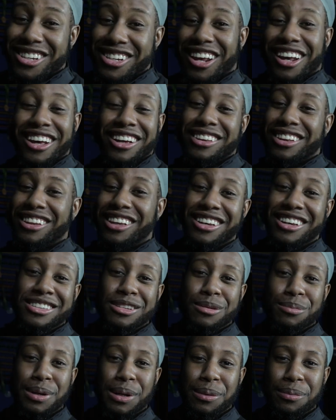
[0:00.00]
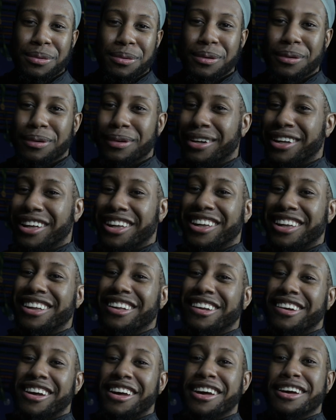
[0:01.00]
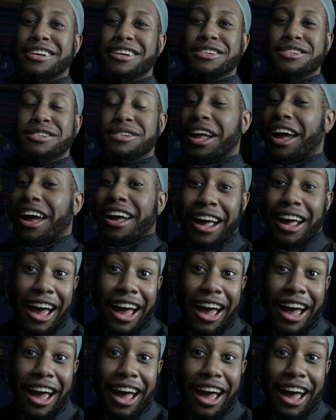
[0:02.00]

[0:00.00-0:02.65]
can lids at people and and I,